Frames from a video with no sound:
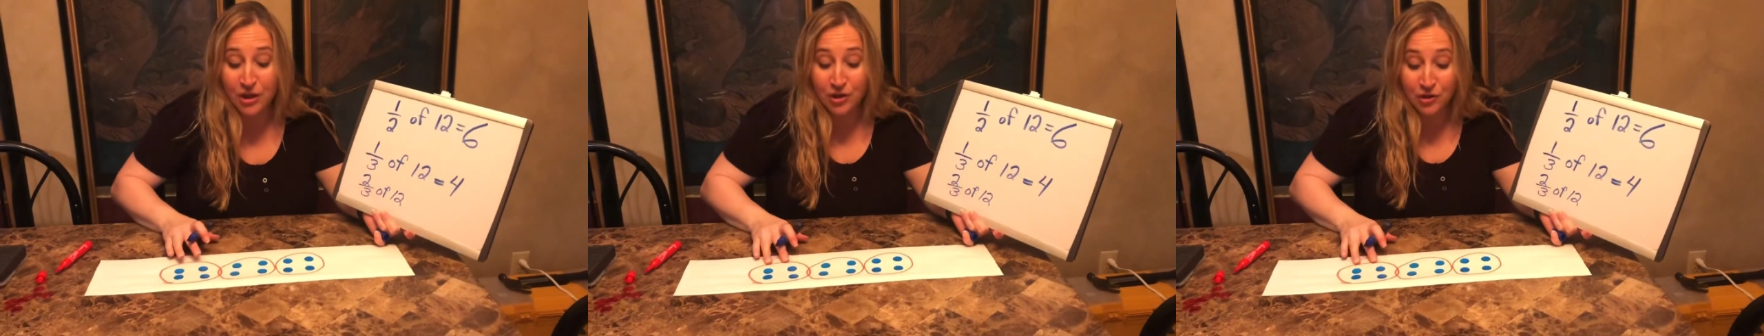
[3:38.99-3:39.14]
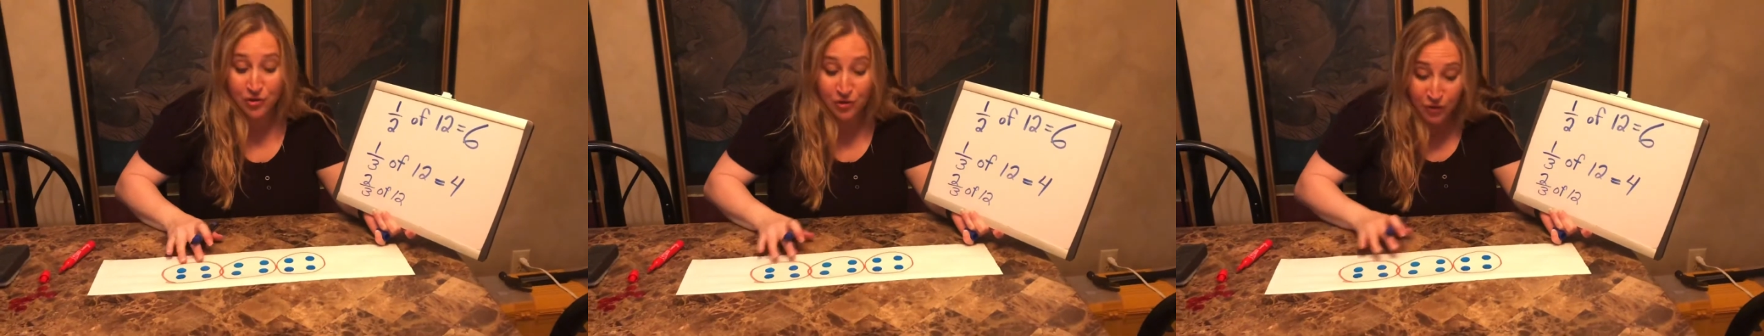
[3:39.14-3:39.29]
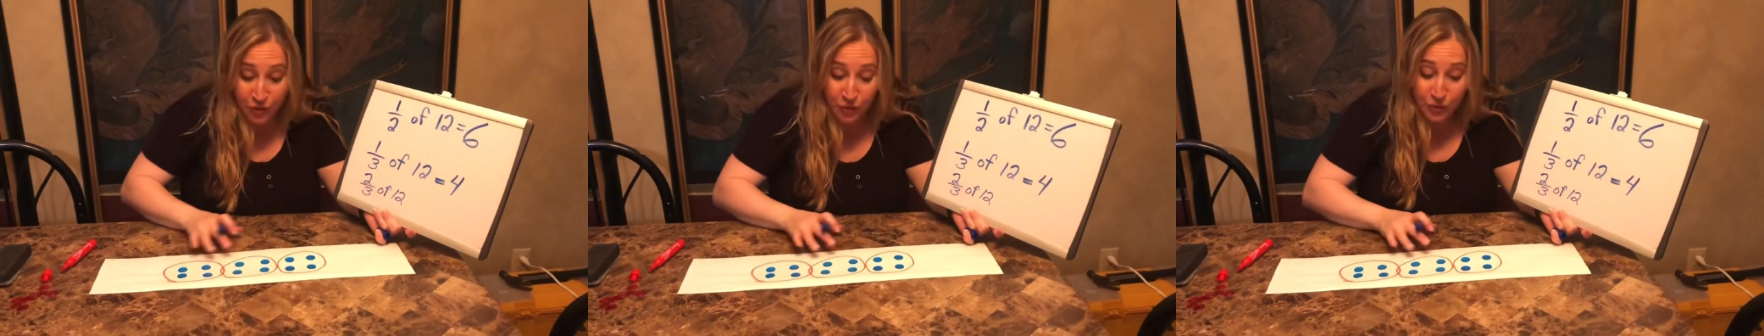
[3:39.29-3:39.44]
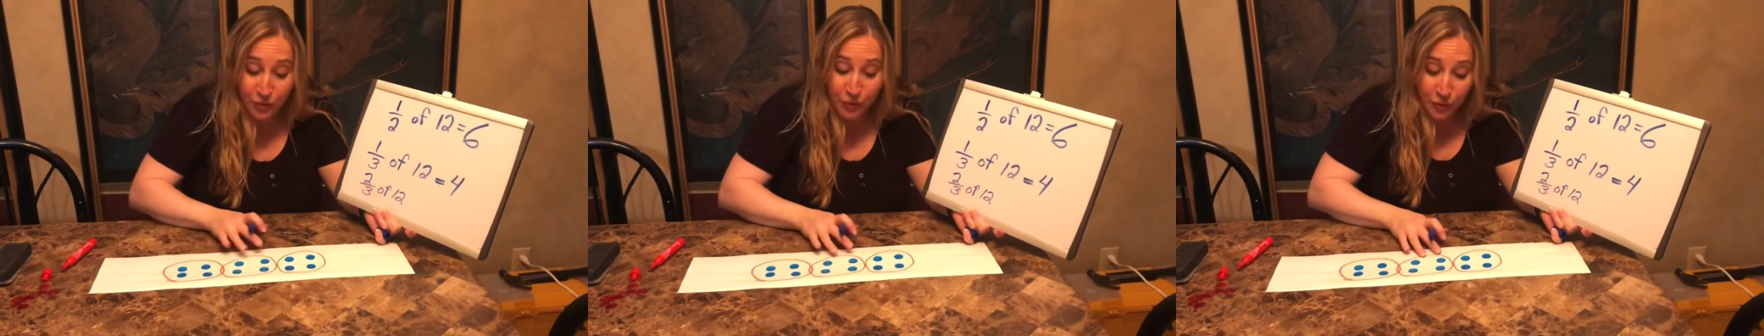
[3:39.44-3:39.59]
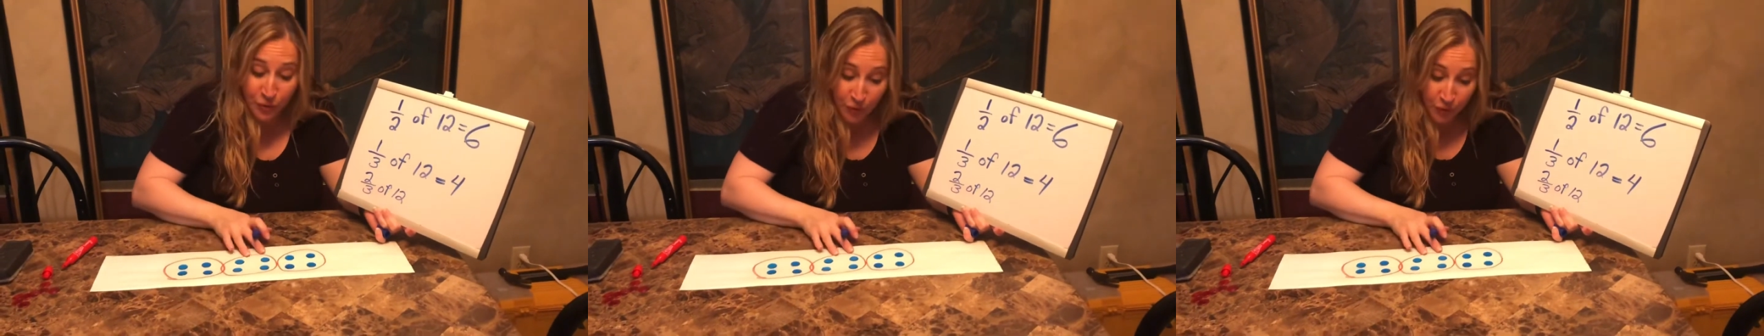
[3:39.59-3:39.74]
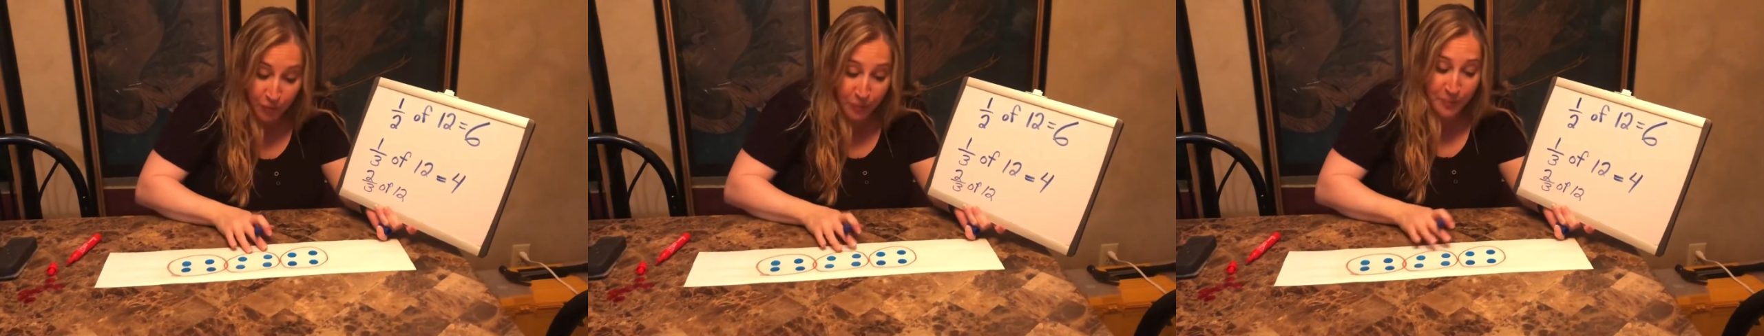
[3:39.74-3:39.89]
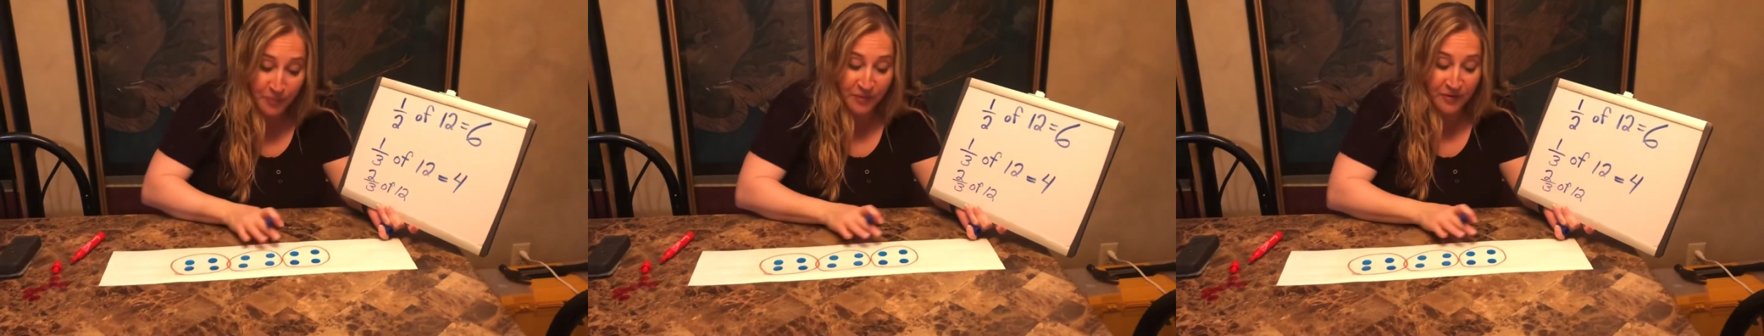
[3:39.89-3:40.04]
2
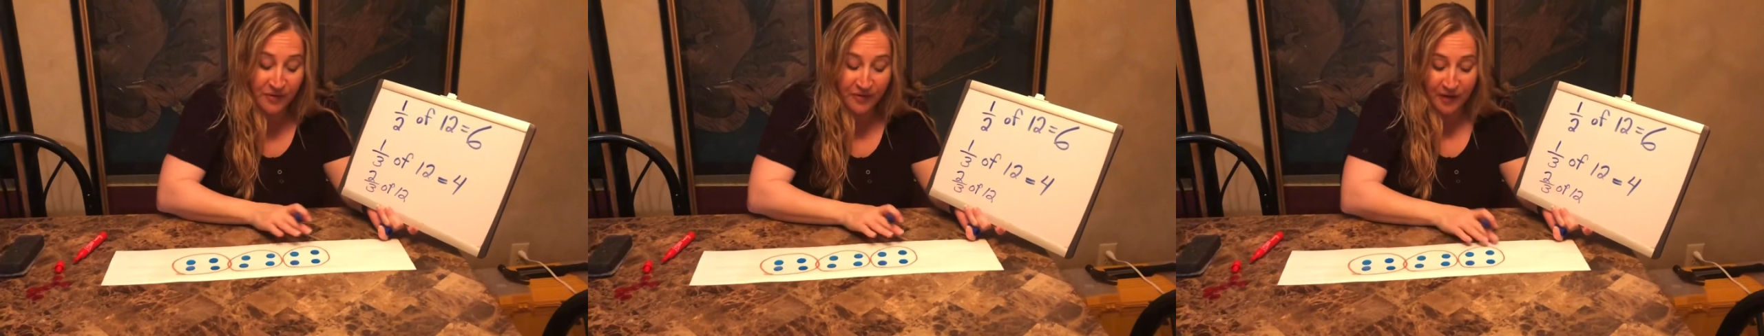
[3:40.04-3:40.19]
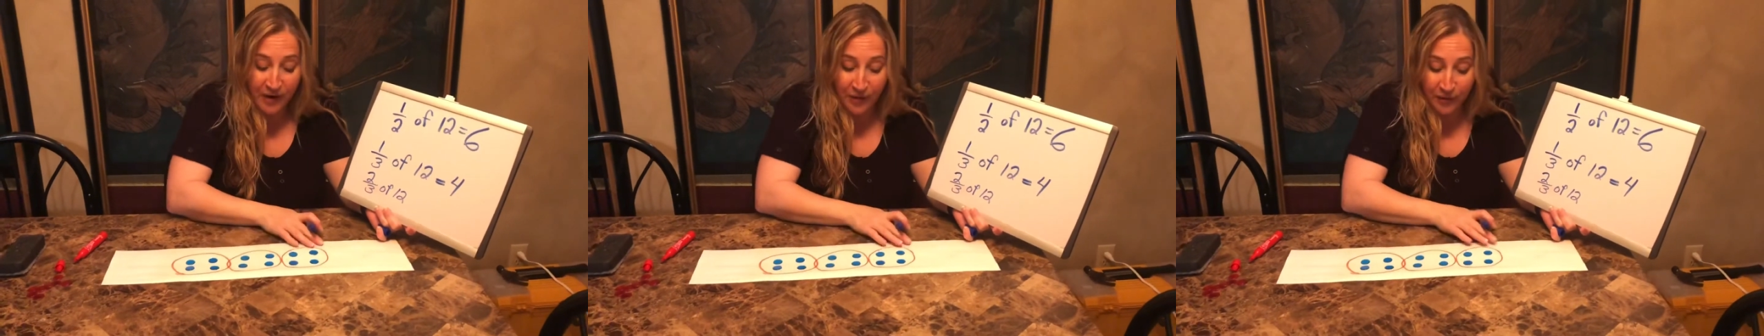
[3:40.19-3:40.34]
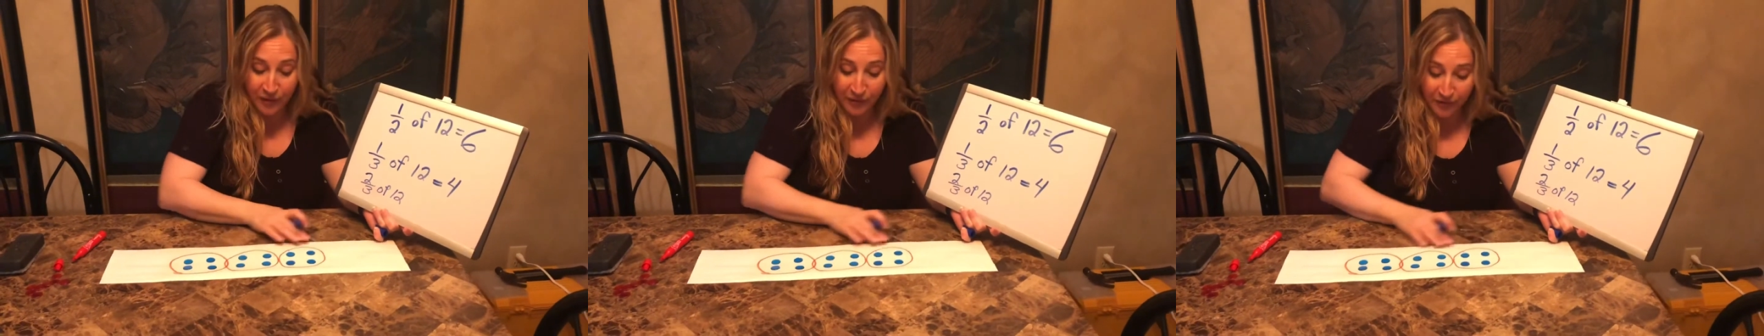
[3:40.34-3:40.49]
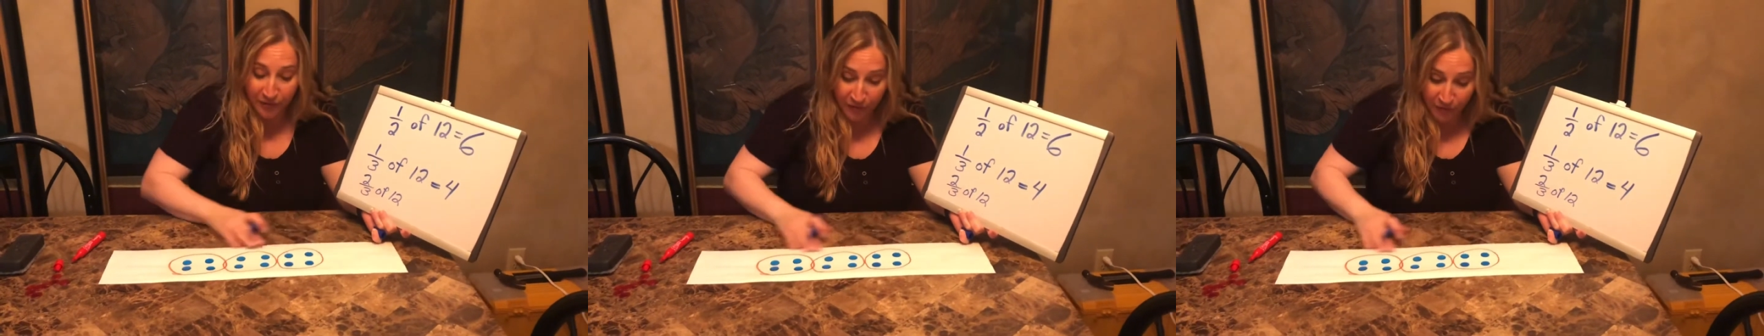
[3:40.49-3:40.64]
groups out of